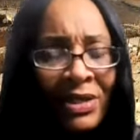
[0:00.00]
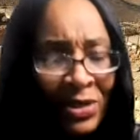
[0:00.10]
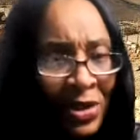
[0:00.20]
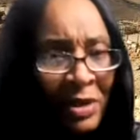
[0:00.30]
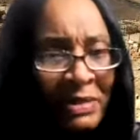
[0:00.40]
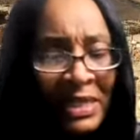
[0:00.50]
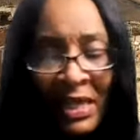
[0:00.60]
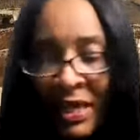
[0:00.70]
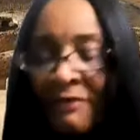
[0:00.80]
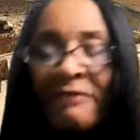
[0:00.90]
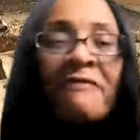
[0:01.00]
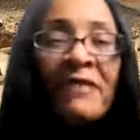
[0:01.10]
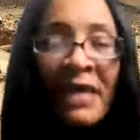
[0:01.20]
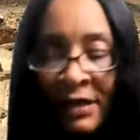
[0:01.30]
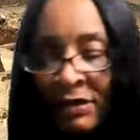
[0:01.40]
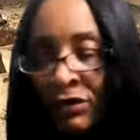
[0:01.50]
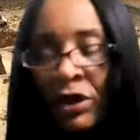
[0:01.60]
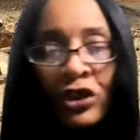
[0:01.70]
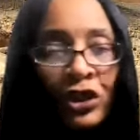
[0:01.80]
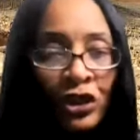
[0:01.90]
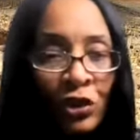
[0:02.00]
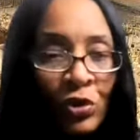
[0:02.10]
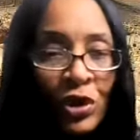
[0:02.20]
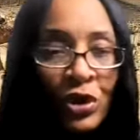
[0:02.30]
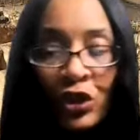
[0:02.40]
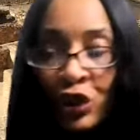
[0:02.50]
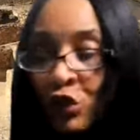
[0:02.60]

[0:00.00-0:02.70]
You know what I'm saying? They shoes